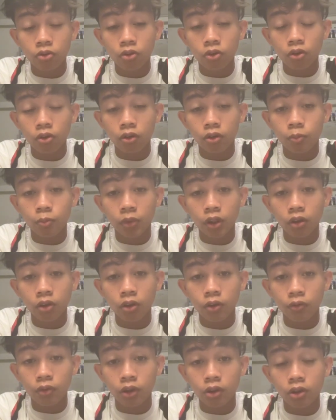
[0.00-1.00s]
talk about
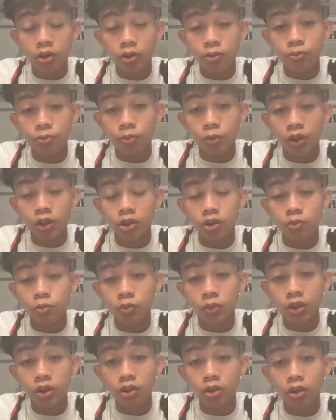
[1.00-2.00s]
effective
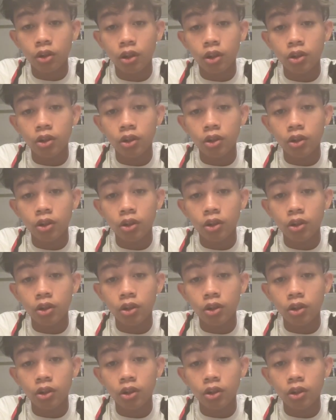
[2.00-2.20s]
management